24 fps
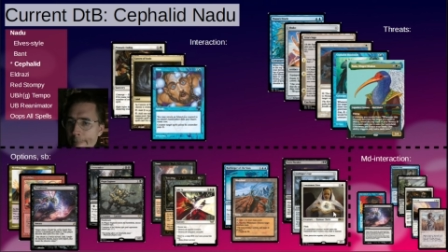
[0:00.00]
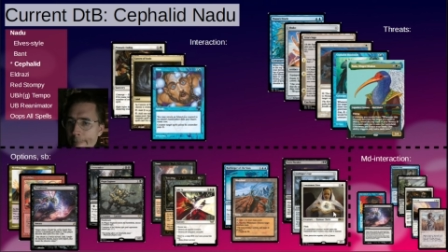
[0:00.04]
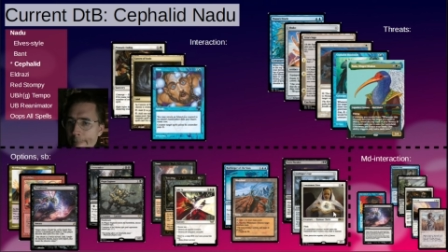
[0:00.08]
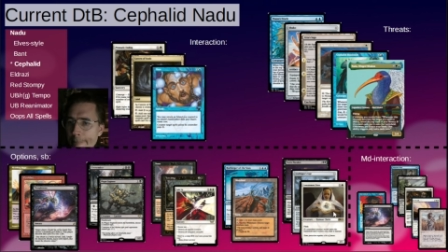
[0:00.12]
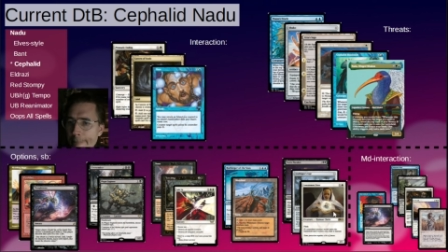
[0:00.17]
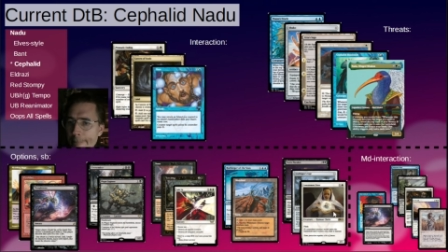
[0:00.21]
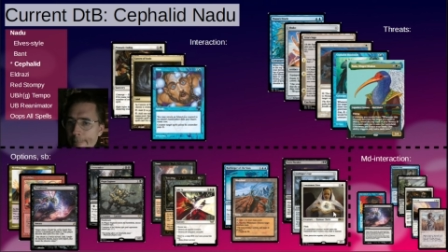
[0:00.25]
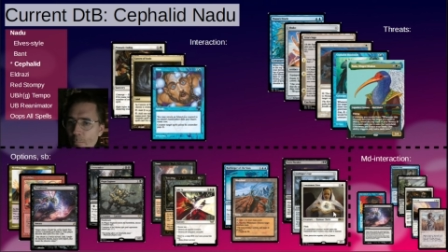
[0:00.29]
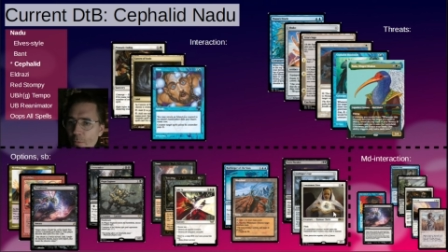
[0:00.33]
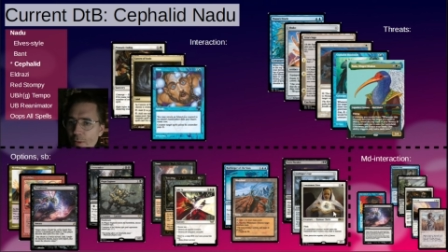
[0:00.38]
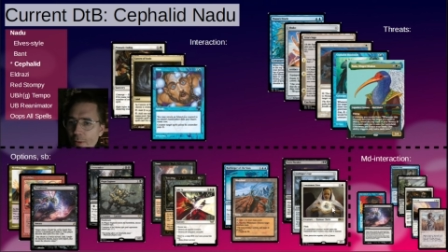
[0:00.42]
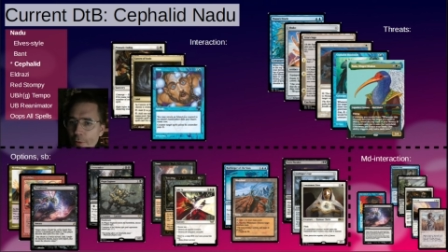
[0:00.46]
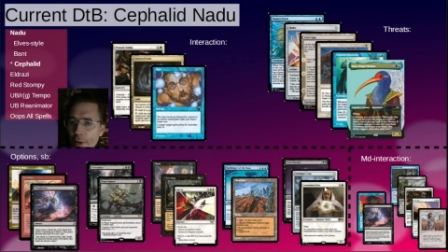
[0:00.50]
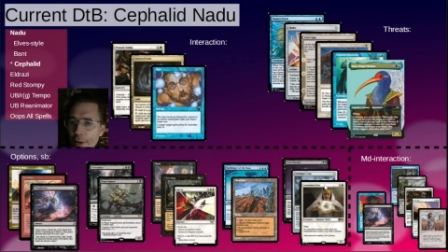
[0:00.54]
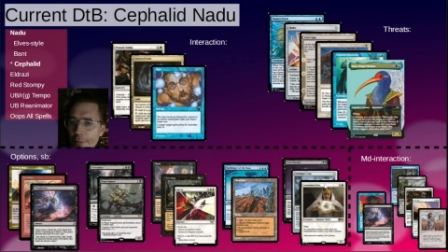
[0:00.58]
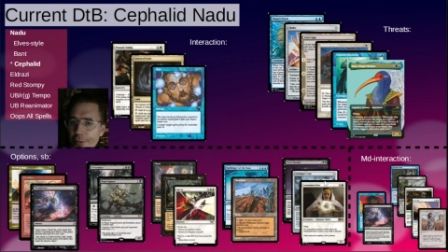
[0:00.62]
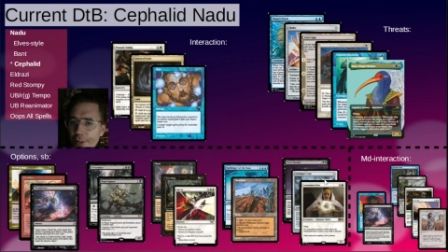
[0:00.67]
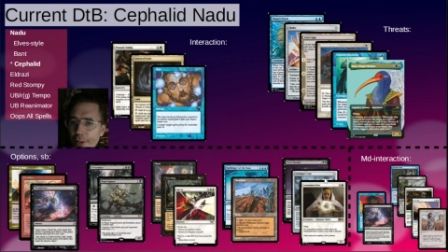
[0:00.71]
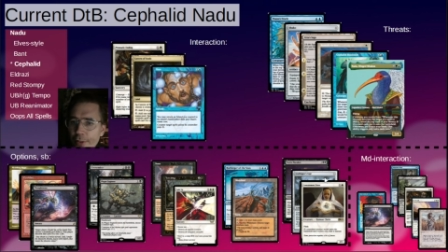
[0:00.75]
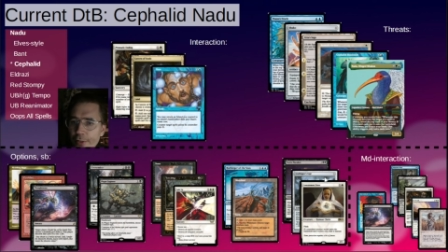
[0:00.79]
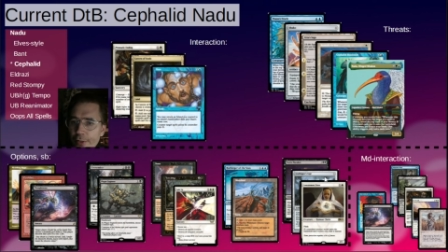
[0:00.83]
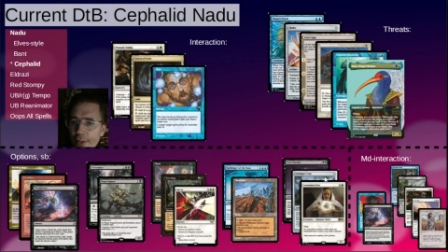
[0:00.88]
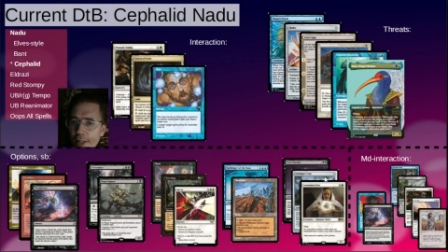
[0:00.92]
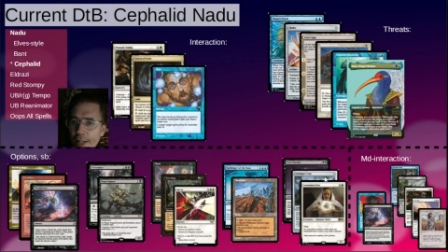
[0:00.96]

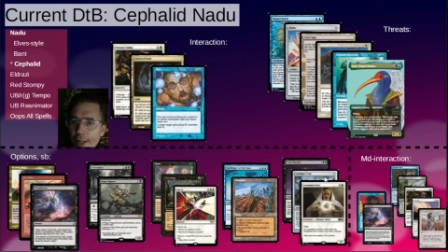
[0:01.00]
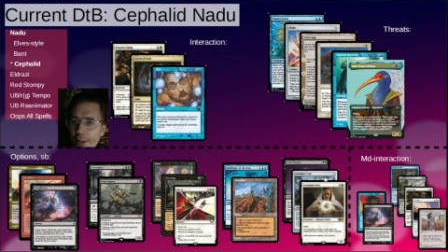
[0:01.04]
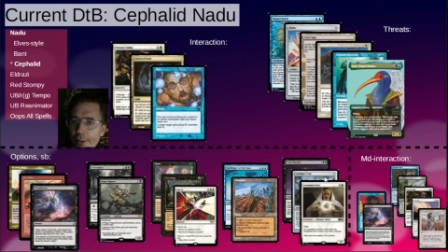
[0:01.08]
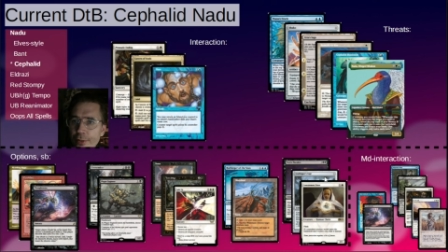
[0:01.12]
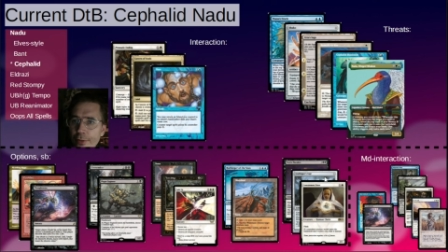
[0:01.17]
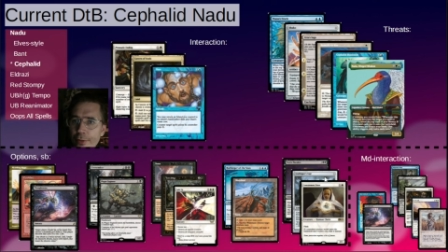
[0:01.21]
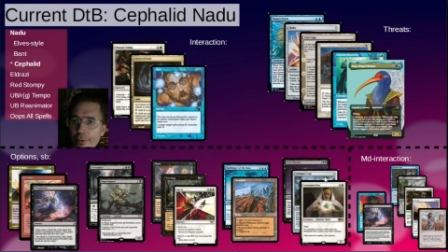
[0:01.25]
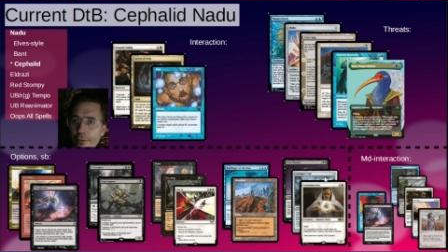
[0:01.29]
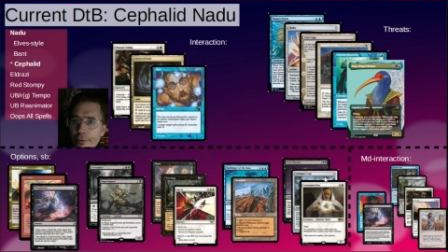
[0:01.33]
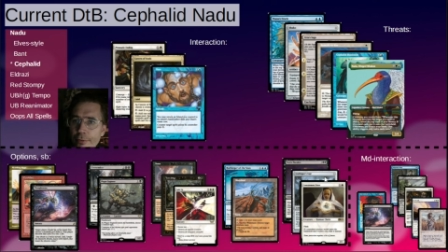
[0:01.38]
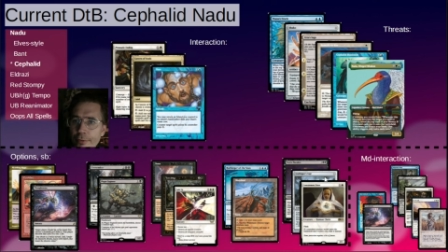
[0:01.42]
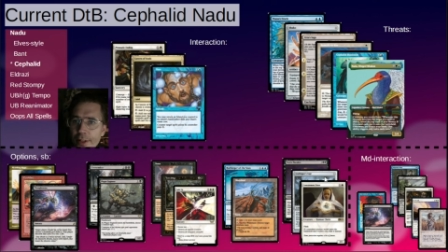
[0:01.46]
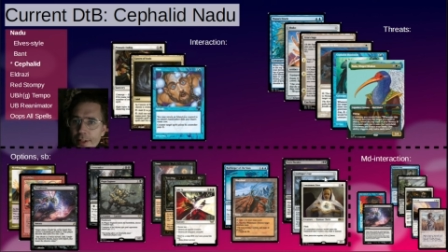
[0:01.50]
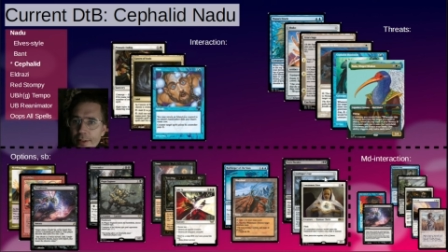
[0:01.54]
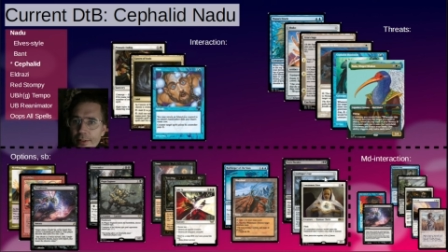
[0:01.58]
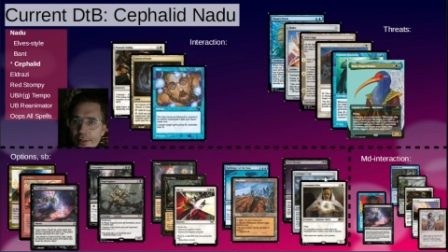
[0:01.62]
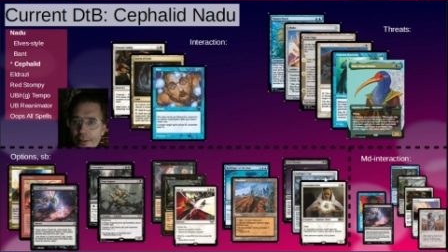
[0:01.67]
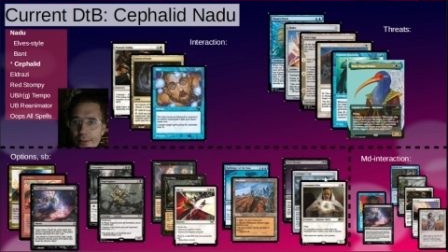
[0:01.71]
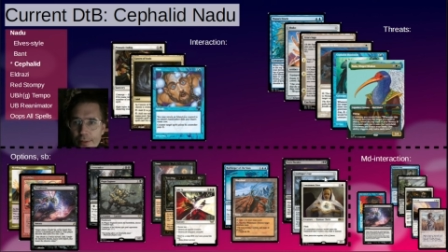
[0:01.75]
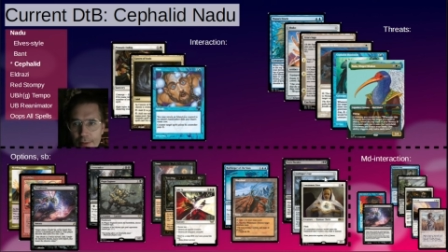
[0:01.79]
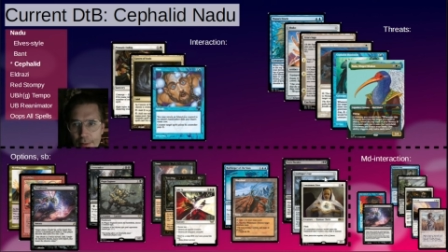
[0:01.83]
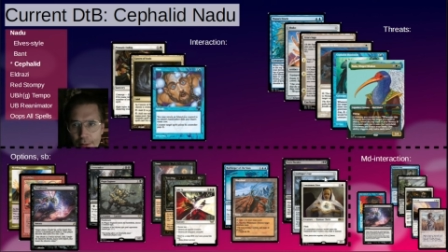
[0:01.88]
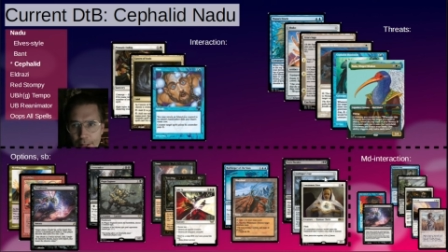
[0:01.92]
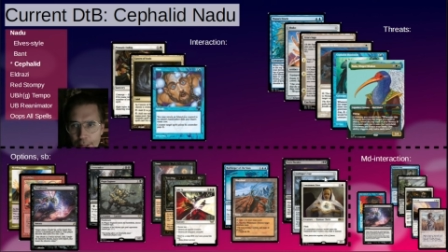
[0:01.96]
Grafticus Cage
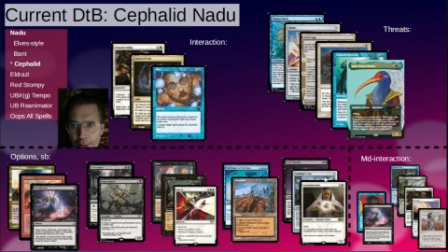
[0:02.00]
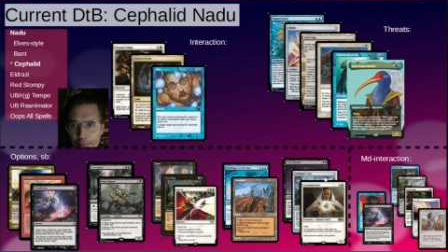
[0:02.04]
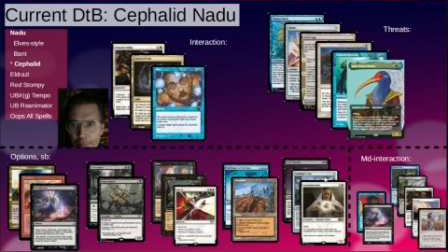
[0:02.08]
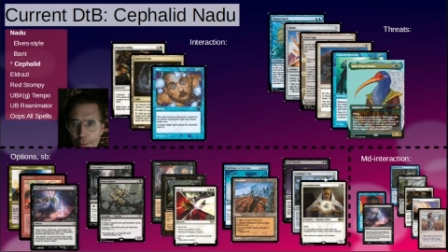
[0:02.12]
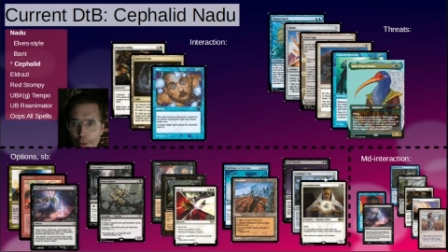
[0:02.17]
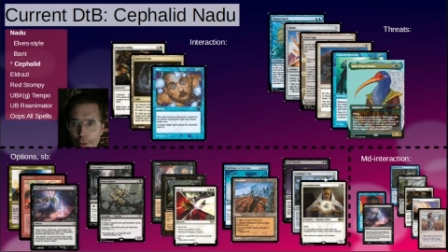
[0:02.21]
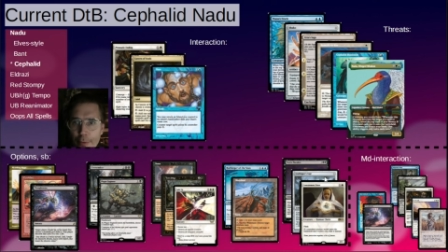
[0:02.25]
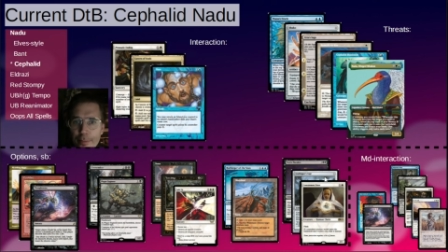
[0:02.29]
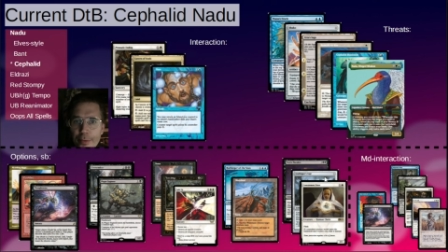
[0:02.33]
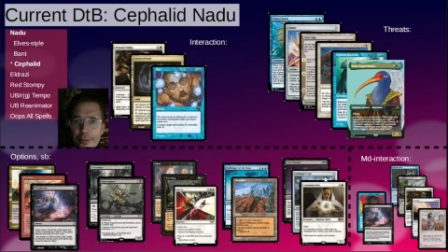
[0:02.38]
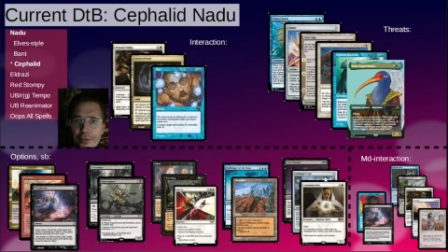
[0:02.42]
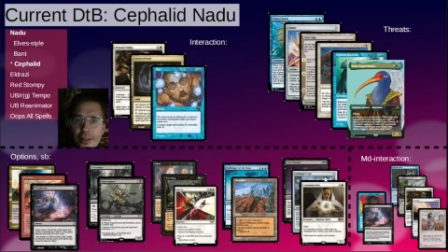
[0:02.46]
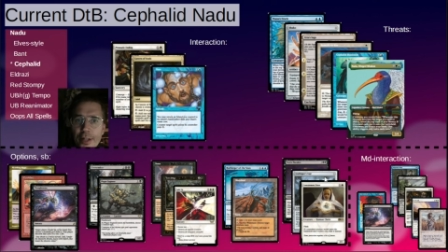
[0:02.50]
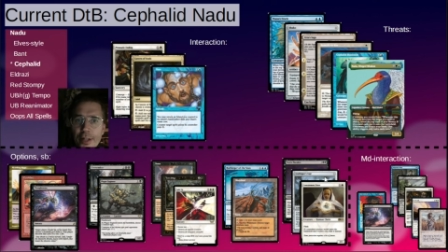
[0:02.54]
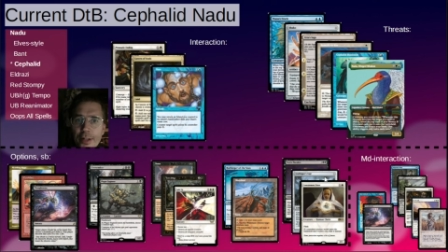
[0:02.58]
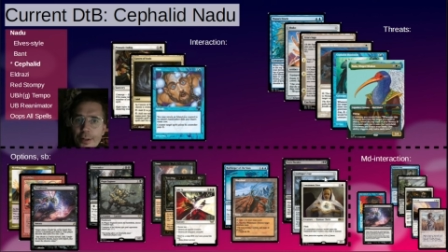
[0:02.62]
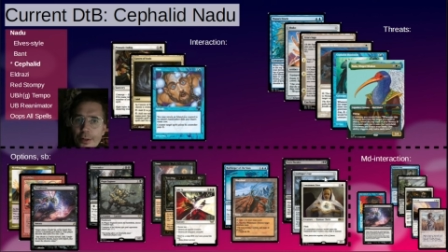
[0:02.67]
fits that purpose here.